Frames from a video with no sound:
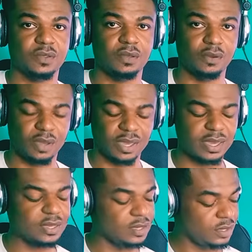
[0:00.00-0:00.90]

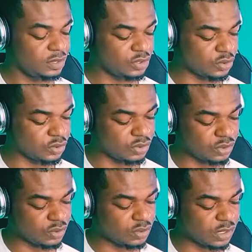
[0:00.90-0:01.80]
Okay, so
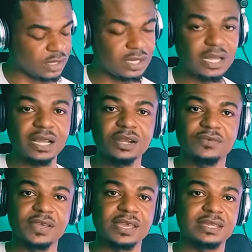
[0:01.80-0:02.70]
si la
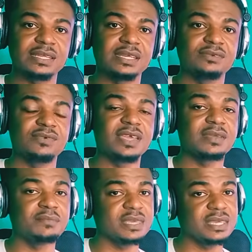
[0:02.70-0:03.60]
re di re
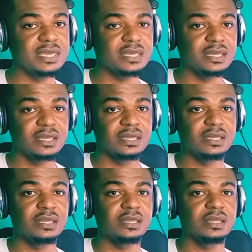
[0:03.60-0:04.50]
mi
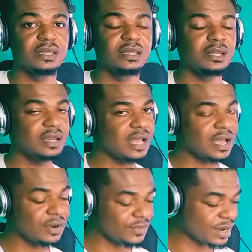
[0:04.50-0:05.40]

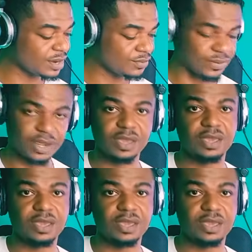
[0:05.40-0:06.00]
la re re.